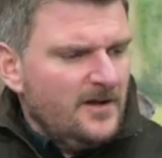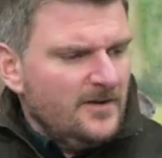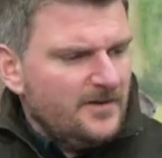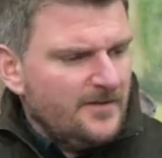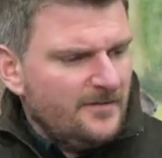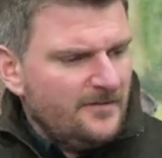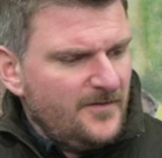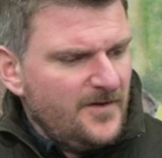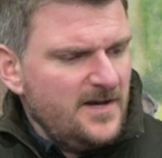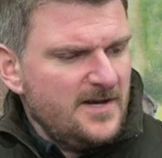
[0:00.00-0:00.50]

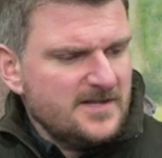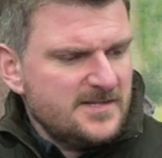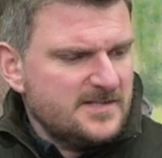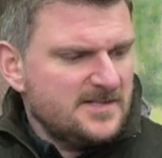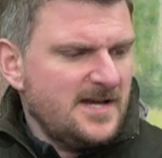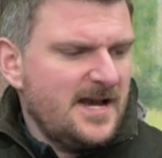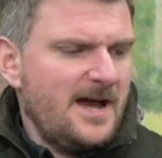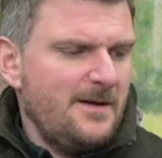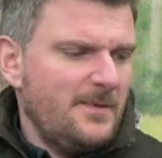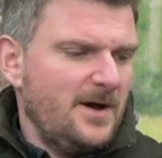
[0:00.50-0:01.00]
The
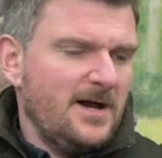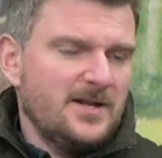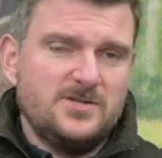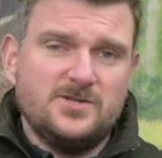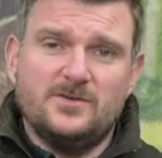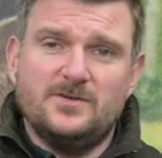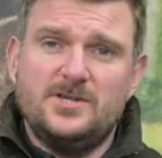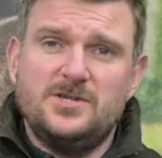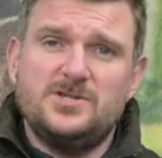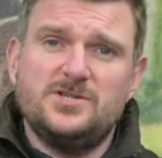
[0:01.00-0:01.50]
first time I
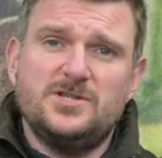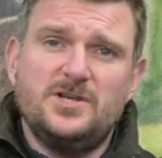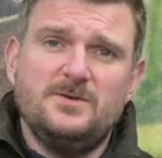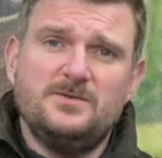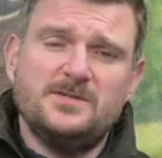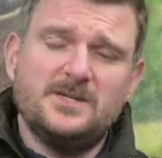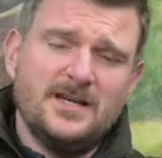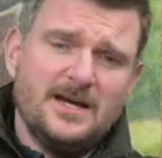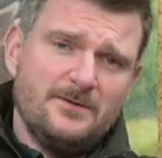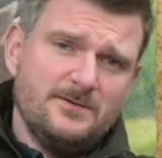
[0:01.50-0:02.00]
took this
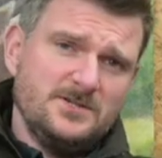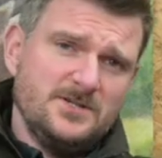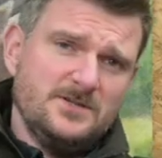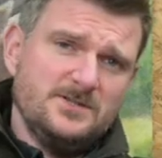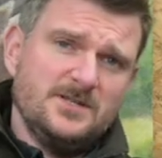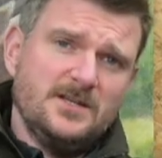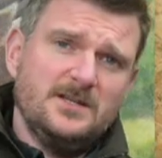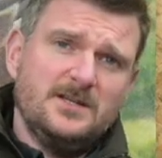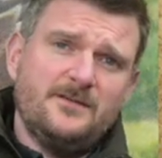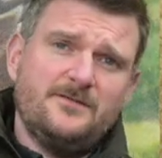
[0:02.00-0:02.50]
shooting, I was
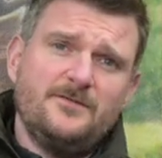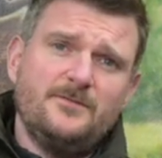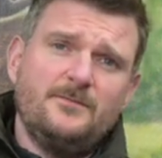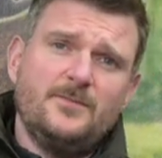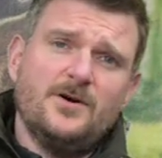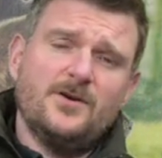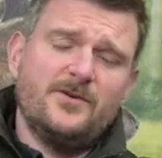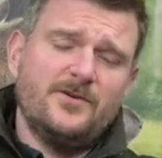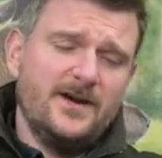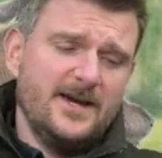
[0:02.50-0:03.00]
using a different
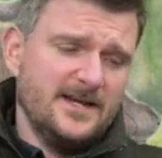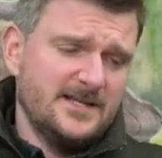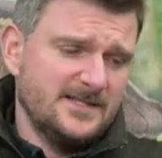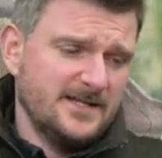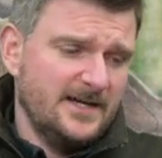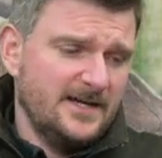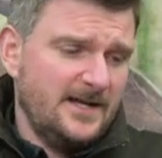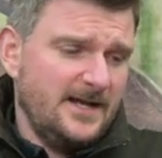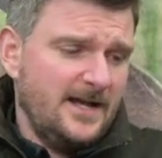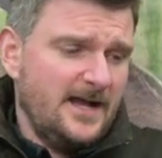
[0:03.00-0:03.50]

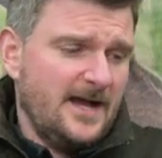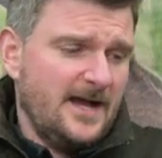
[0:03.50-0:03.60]
moderator,